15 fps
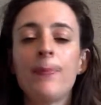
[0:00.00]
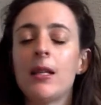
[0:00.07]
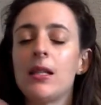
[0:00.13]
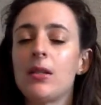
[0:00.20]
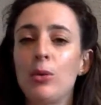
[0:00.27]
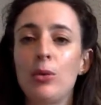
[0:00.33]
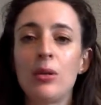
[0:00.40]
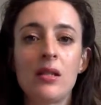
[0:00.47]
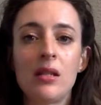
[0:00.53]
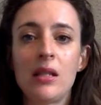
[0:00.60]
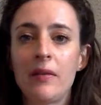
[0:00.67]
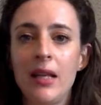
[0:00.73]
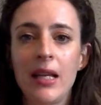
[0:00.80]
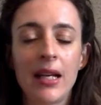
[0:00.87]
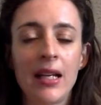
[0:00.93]
There's all this
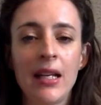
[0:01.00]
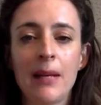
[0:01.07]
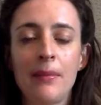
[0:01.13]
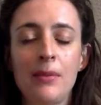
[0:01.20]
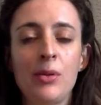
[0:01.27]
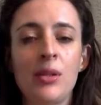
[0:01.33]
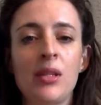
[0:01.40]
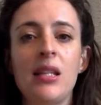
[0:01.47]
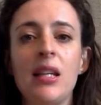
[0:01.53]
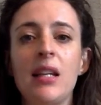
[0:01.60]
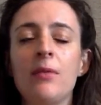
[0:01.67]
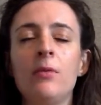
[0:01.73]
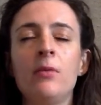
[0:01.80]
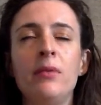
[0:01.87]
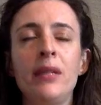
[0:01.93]
stuff that can happen to us that
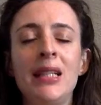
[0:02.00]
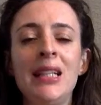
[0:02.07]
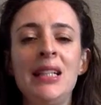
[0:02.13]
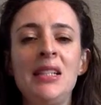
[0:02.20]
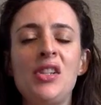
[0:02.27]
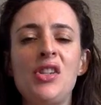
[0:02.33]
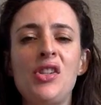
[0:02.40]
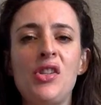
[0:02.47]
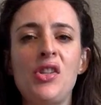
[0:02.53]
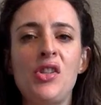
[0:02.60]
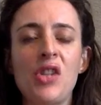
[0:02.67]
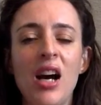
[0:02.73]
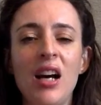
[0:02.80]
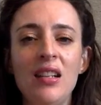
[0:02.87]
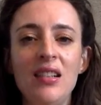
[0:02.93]
can really just
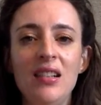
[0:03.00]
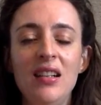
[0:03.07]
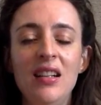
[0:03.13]
shut